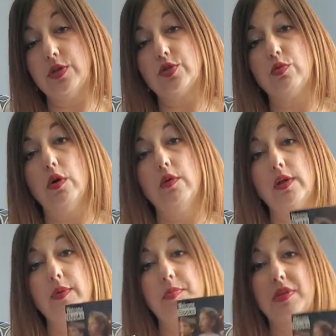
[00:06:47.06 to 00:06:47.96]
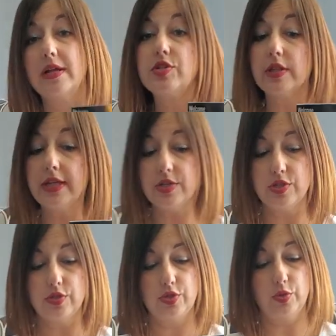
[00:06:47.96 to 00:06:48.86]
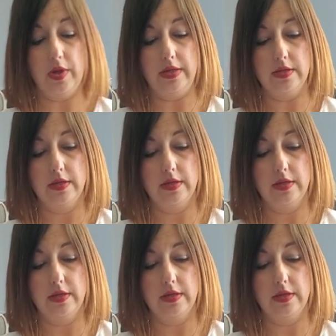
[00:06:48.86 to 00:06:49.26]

school when we pledge allegiance to it.